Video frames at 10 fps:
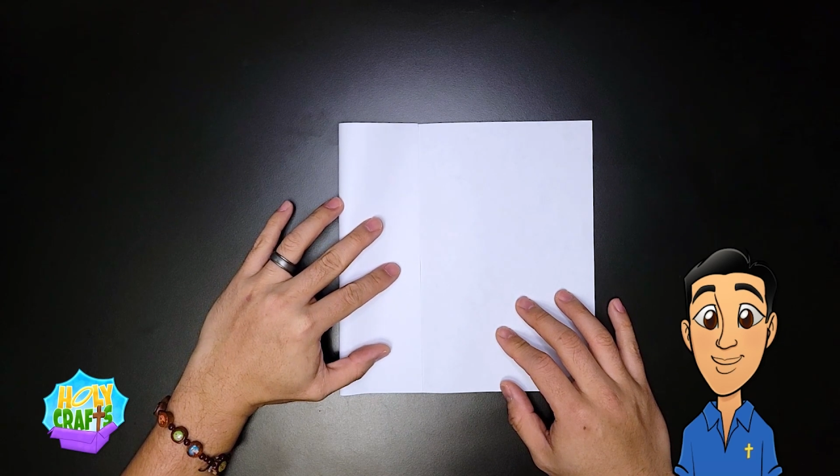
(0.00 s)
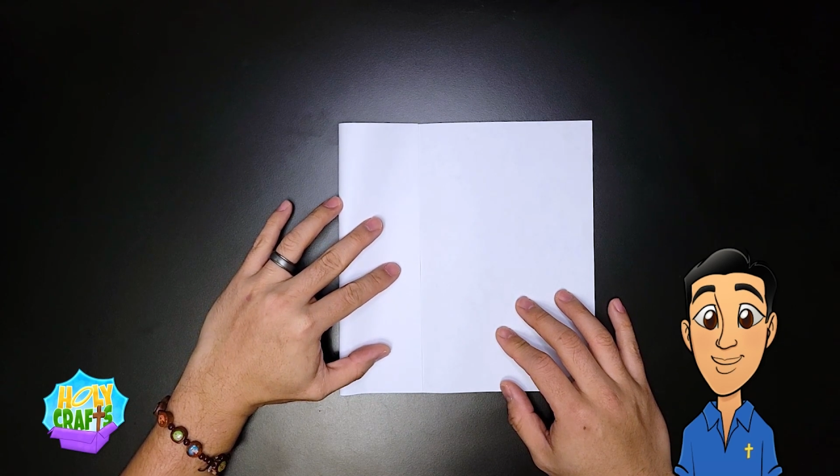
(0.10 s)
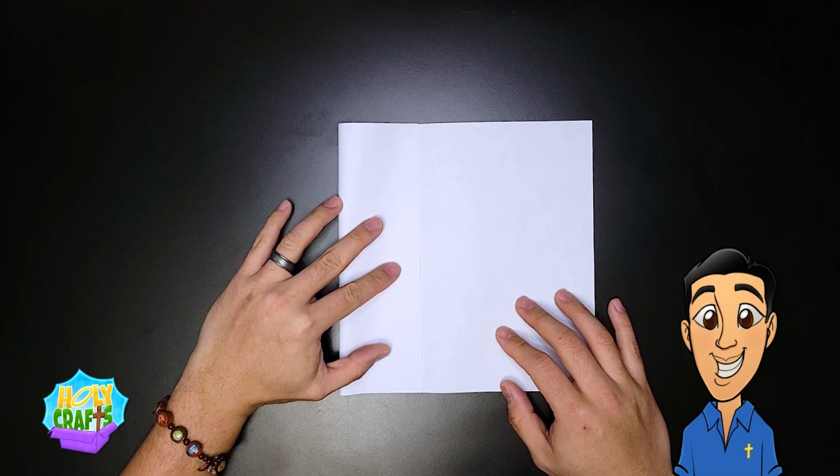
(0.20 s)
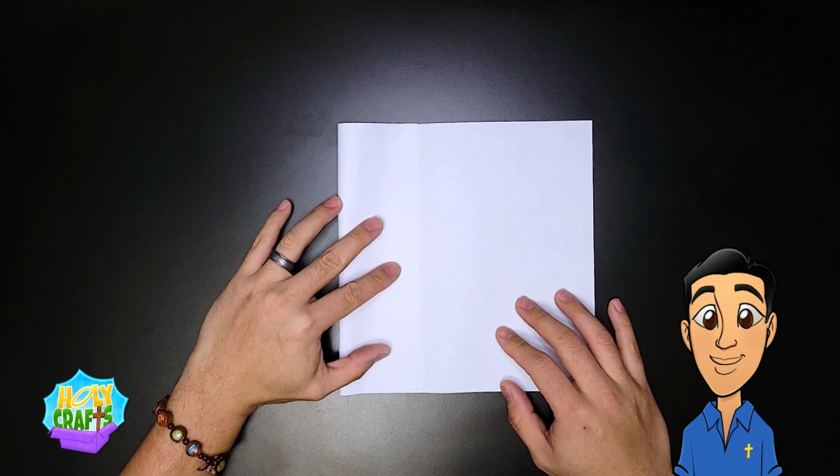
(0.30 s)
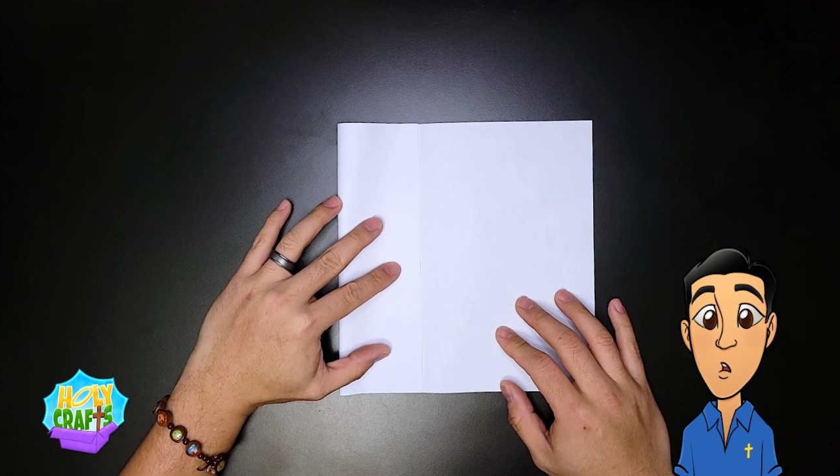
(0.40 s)

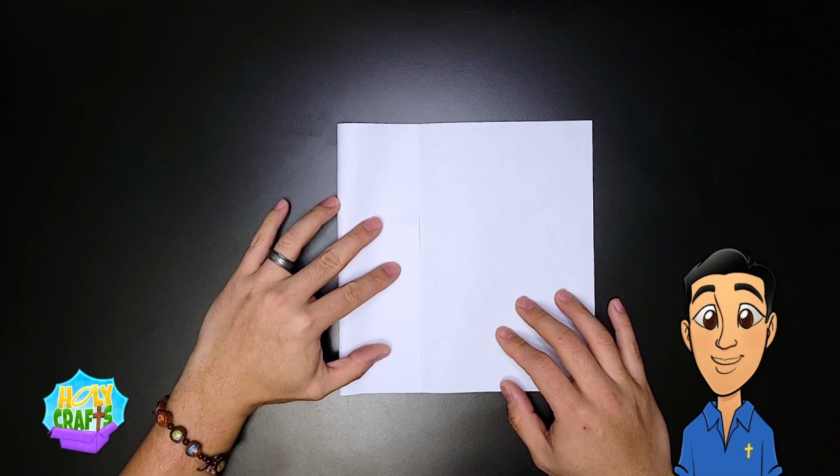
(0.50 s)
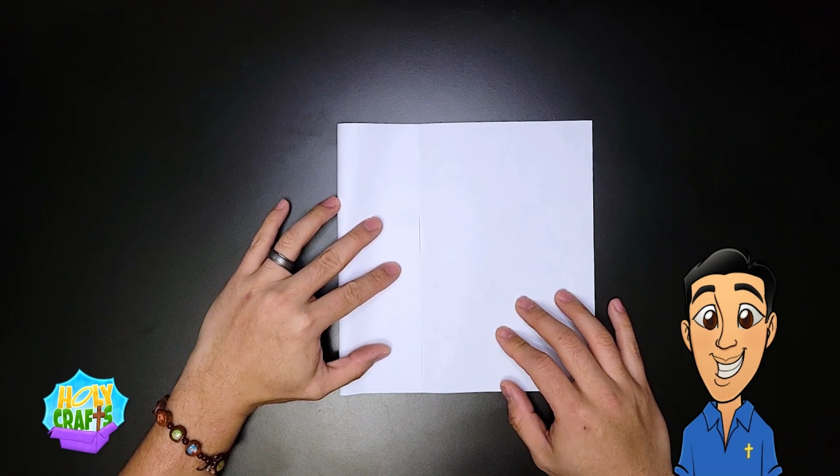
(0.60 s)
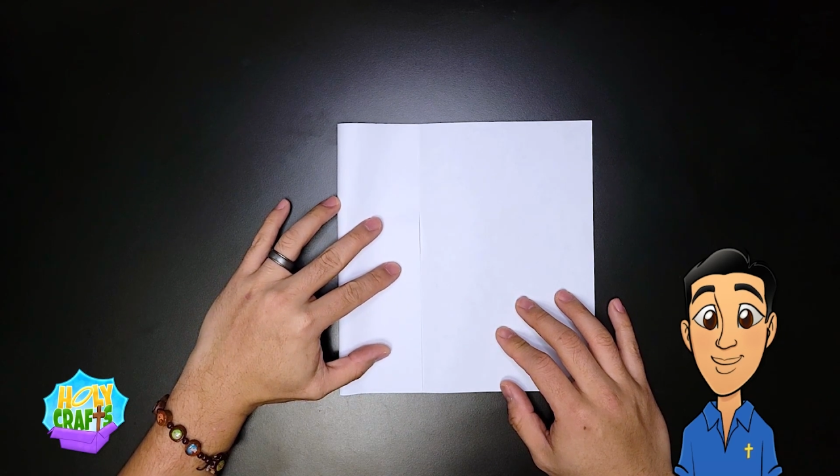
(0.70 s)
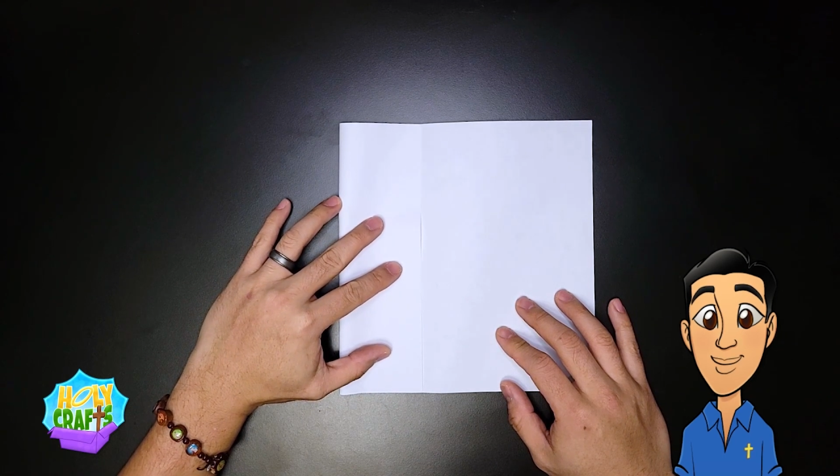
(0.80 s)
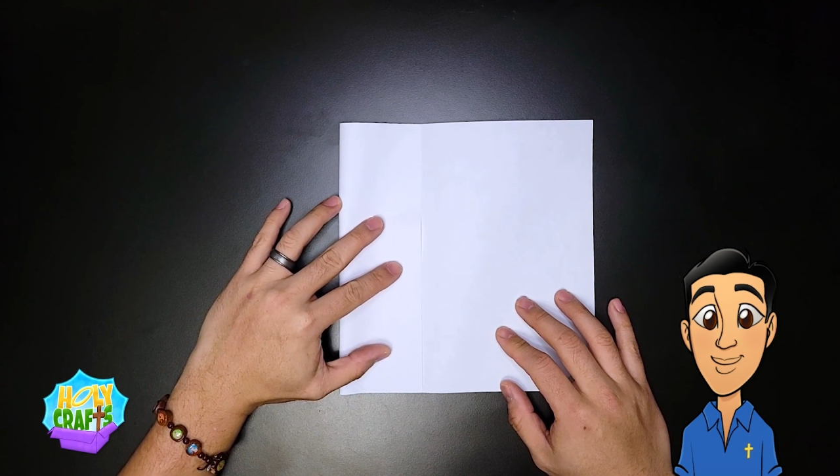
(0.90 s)

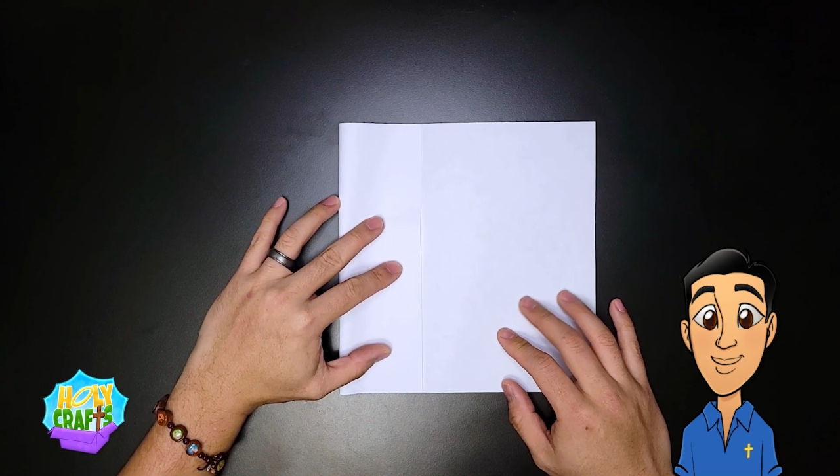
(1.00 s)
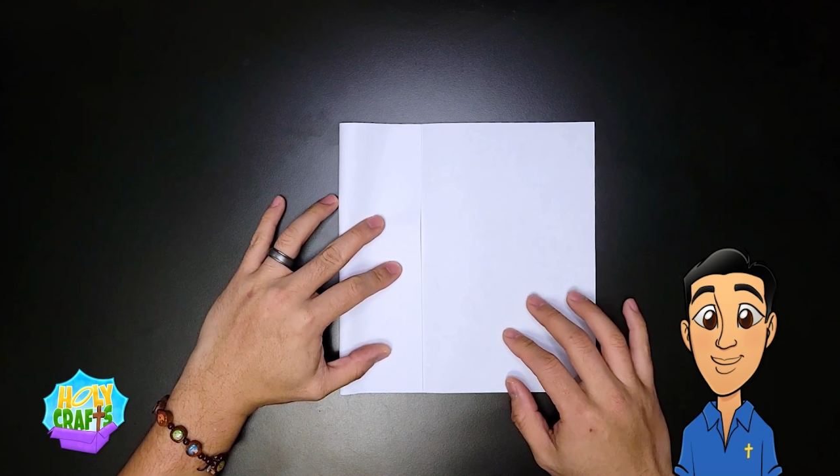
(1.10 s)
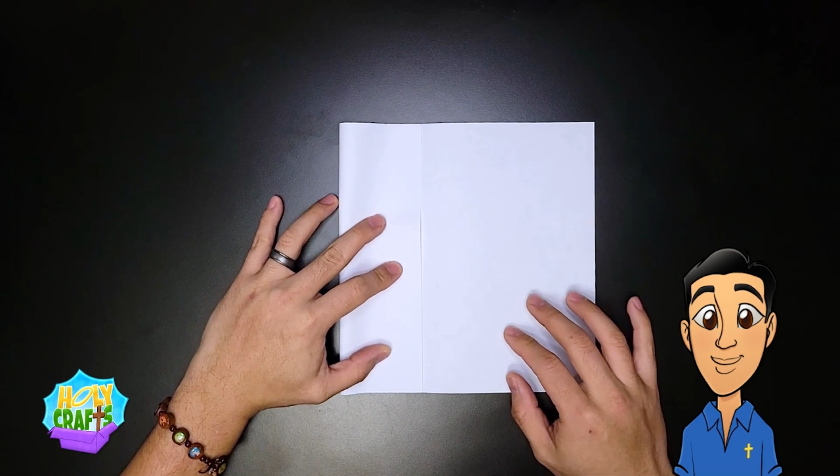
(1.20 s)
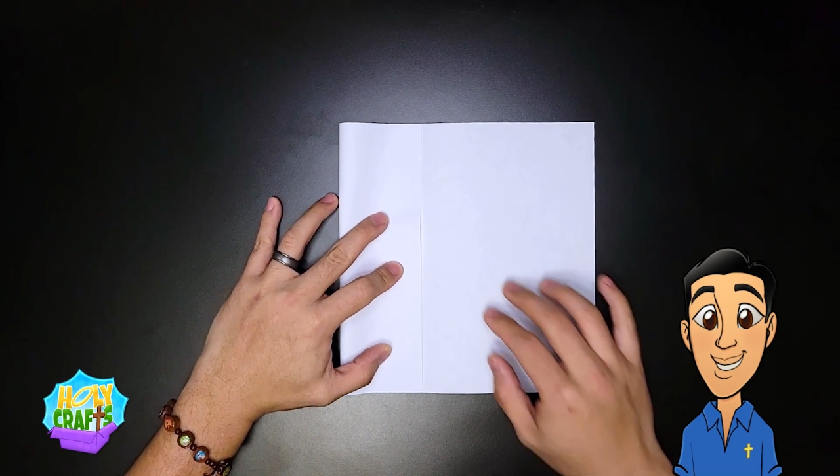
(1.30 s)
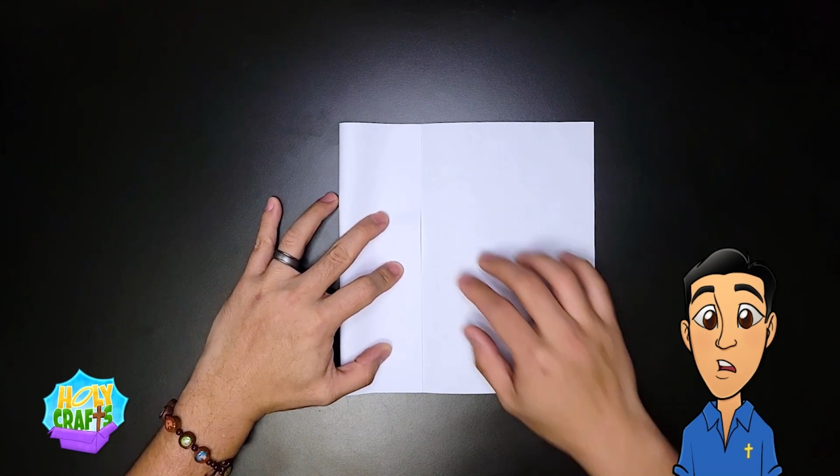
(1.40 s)
inwards
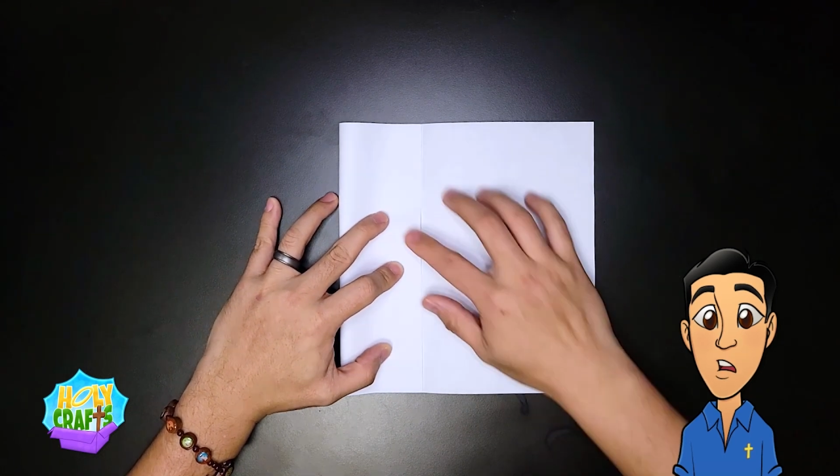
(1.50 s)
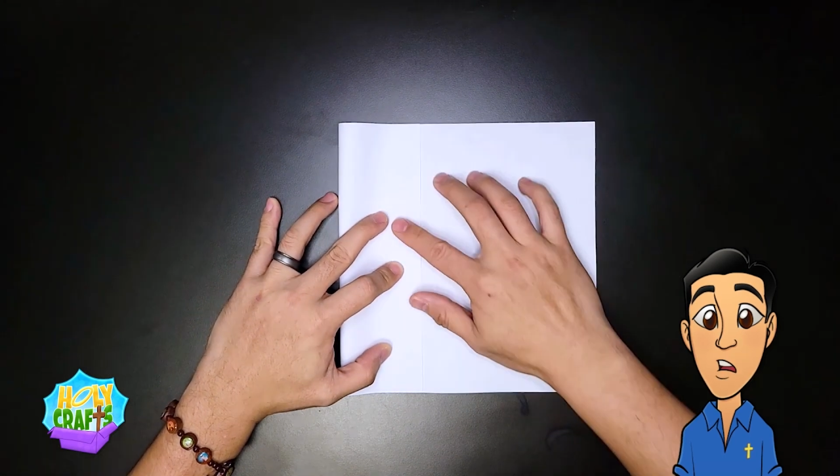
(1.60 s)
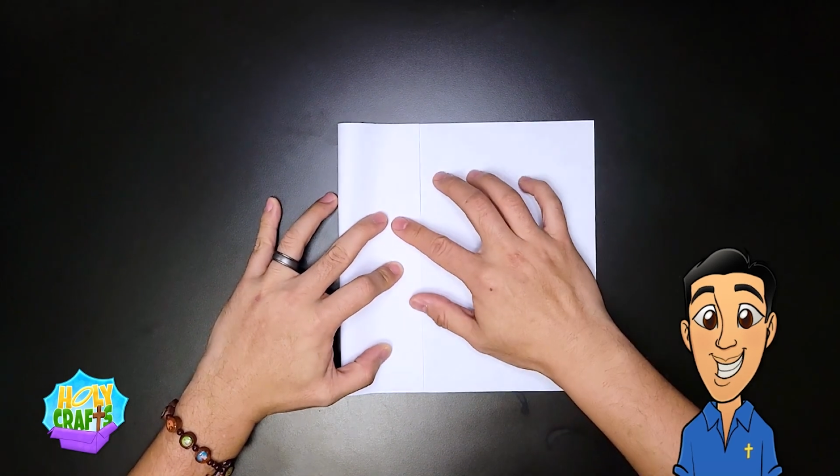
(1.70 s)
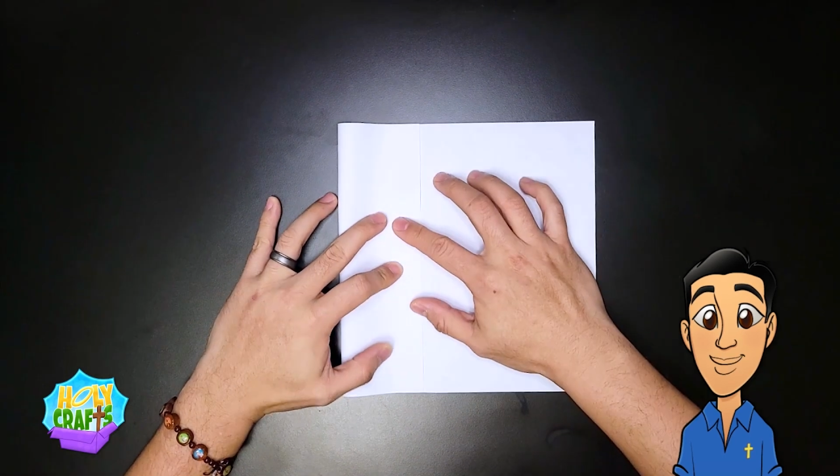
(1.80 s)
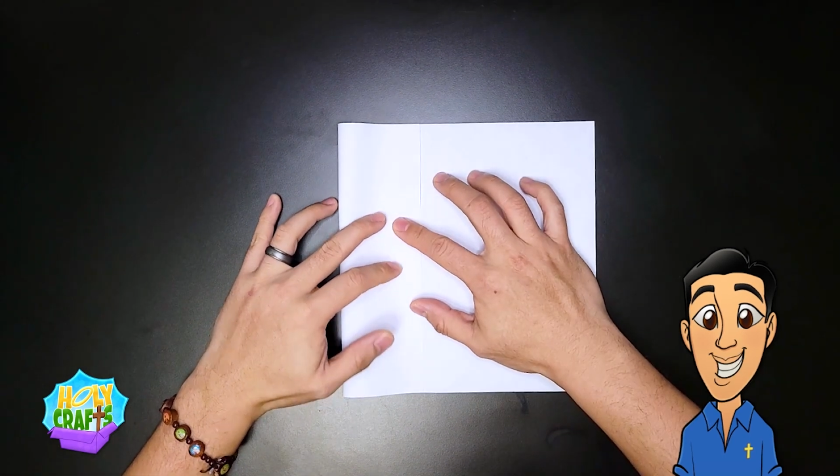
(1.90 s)
so that
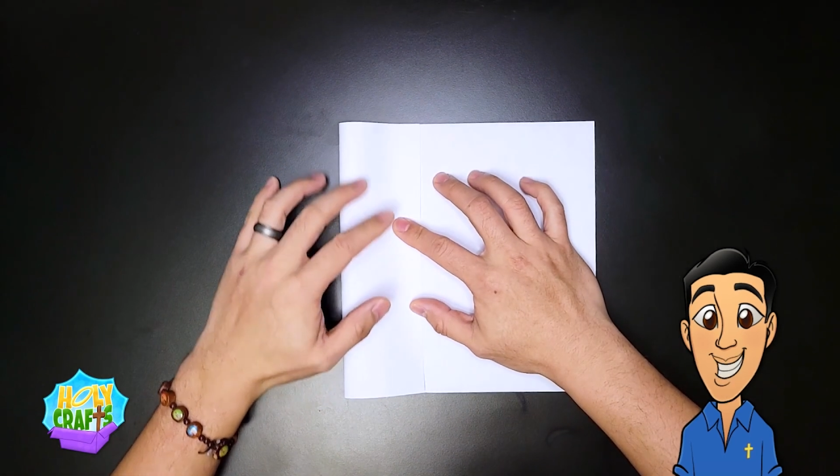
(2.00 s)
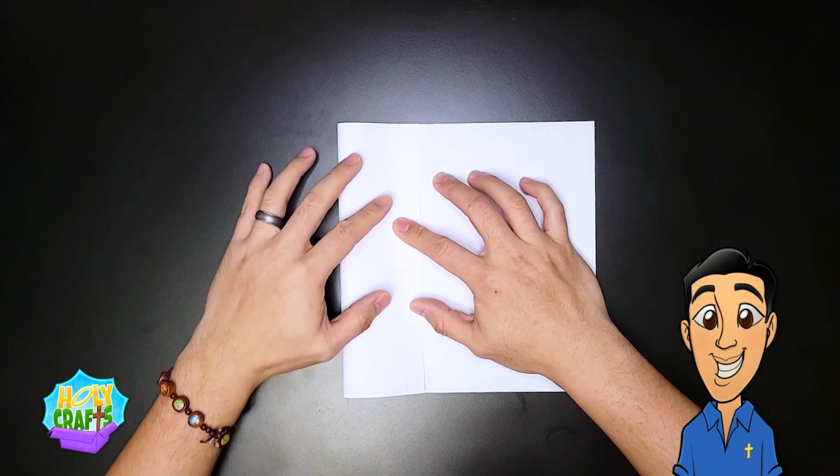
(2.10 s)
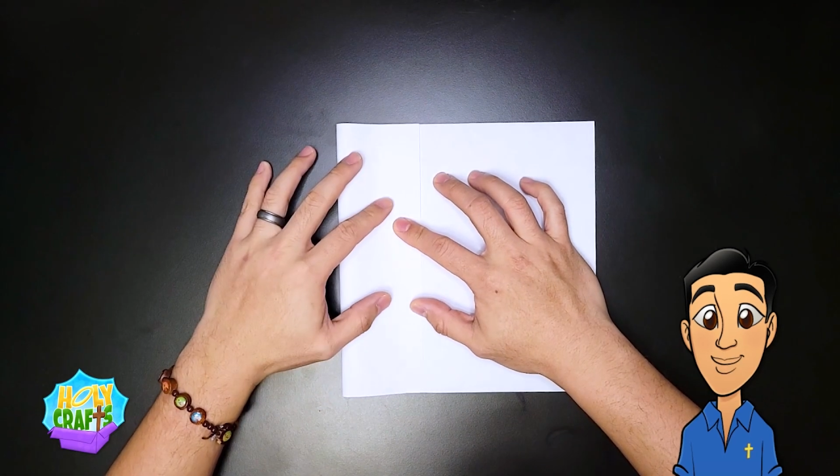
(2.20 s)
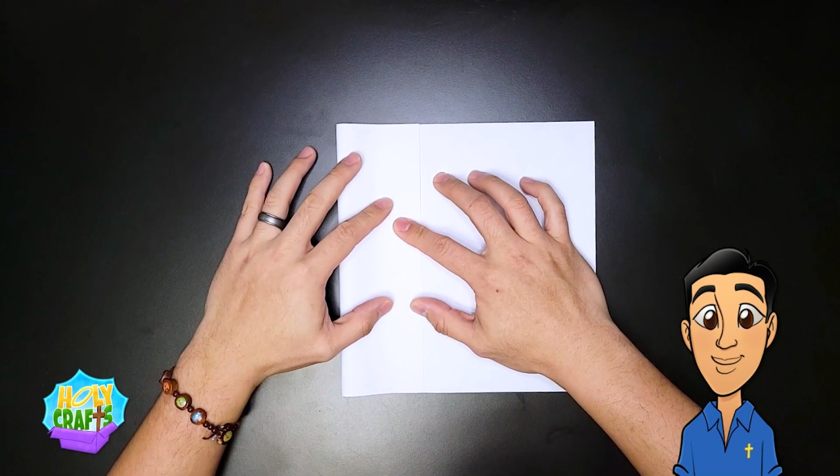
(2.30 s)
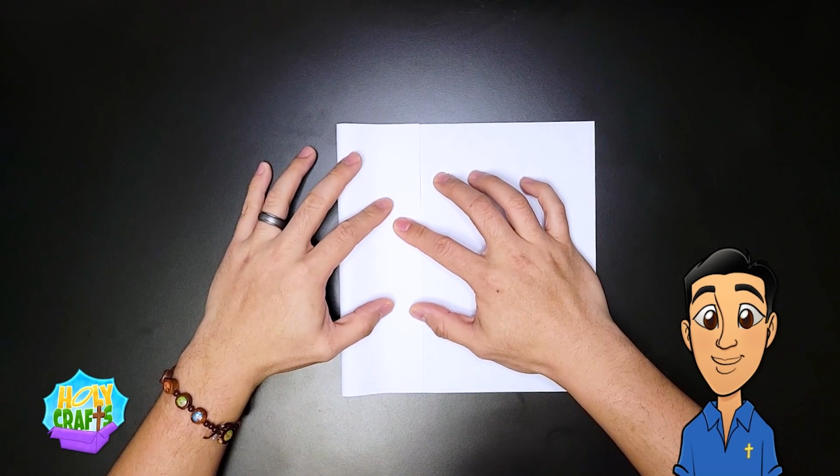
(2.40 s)
it
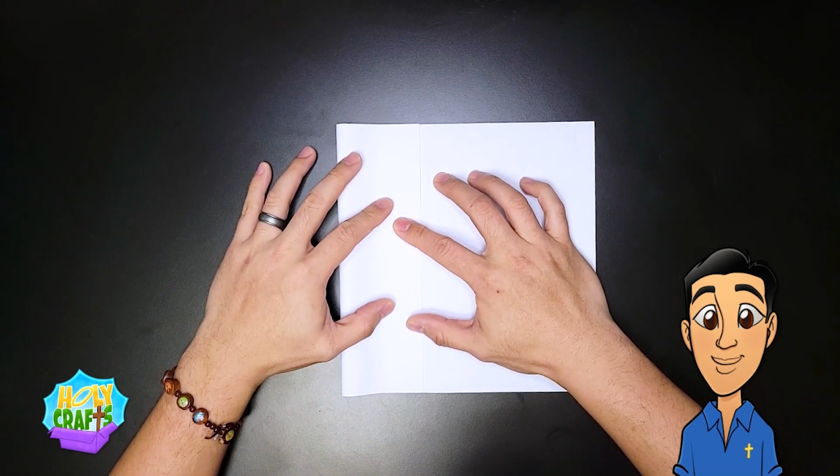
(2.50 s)
meets